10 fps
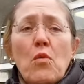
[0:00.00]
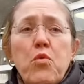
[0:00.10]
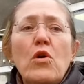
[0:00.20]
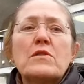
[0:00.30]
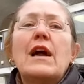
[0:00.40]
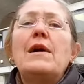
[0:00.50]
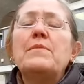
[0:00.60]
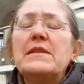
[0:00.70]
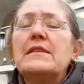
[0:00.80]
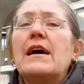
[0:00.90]
what can
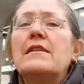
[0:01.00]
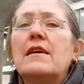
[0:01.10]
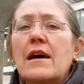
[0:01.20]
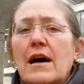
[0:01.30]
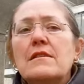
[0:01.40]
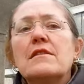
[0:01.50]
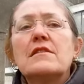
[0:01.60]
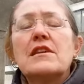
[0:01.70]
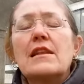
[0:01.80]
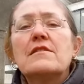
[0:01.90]
be done under
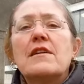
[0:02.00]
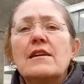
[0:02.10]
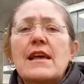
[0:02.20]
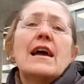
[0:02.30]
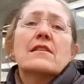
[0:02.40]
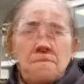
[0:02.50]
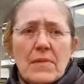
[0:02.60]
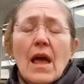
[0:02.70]
the Genocide Act.